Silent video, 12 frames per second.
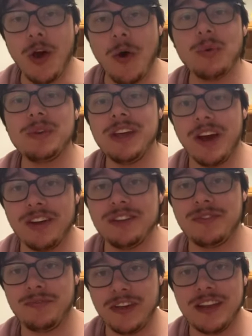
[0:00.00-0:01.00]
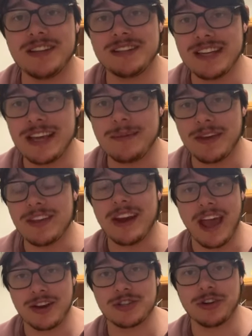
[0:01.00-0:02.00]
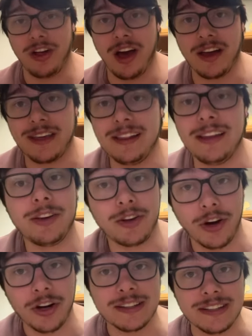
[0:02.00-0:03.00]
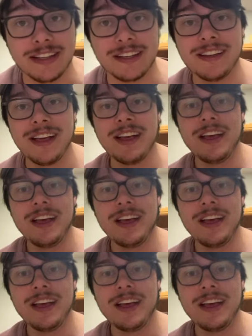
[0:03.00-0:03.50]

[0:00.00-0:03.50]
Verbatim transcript: only undefeated team in the National Hockey League currently,